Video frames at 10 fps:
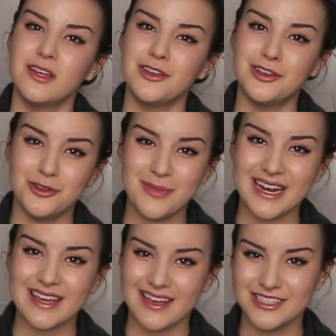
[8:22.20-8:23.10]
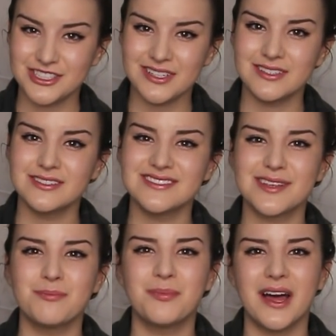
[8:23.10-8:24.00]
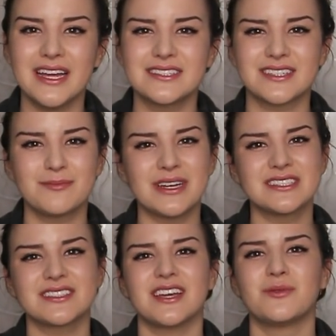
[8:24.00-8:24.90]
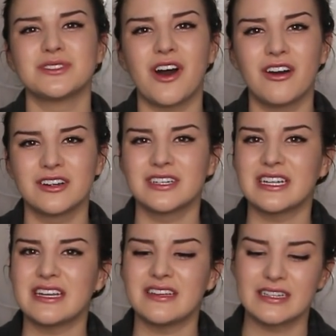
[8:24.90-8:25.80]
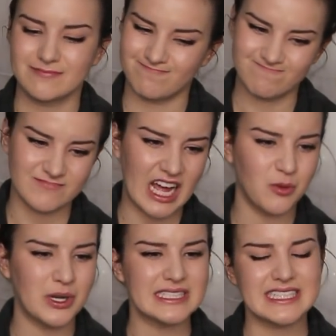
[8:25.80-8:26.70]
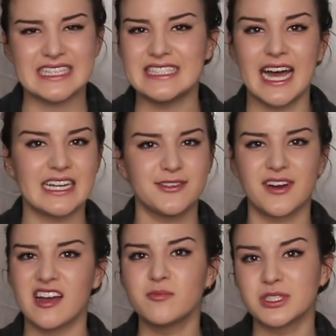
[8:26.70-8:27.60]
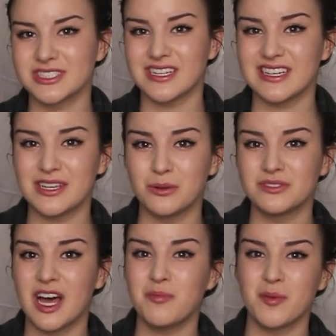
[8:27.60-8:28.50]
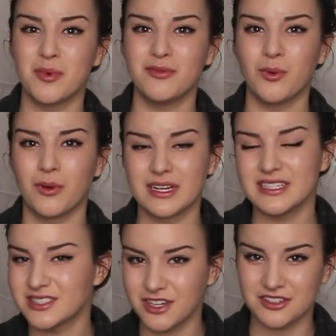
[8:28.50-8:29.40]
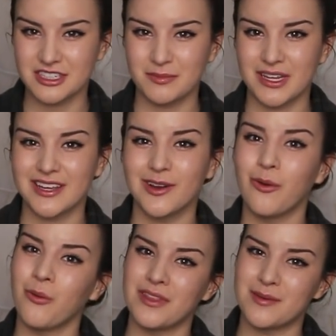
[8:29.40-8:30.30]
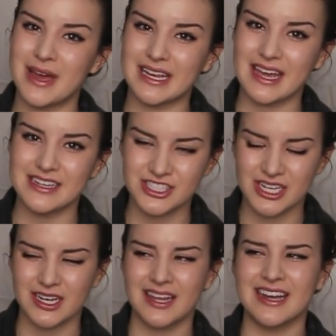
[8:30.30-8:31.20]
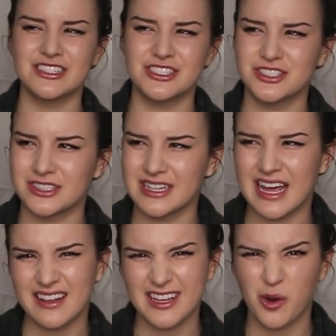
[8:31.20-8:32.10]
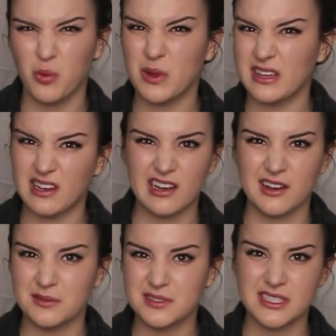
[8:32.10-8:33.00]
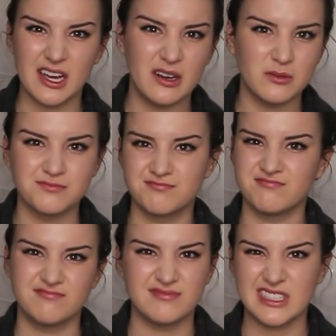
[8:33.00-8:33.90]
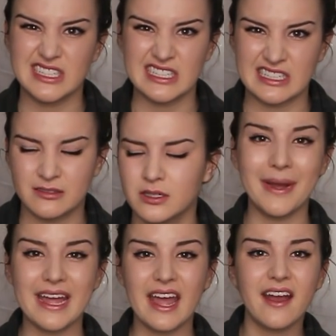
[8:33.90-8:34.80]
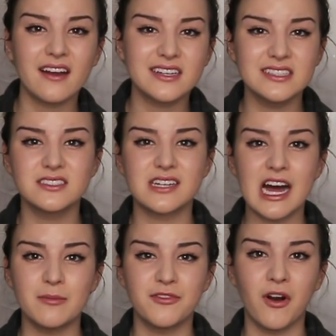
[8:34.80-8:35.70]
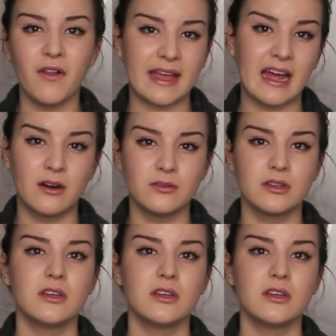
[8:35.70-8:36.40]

new medications, but my skin was already, I want to say 95% healed up before he started me on the medication. And I just started that like a week ago, so, My hair did stop falling out,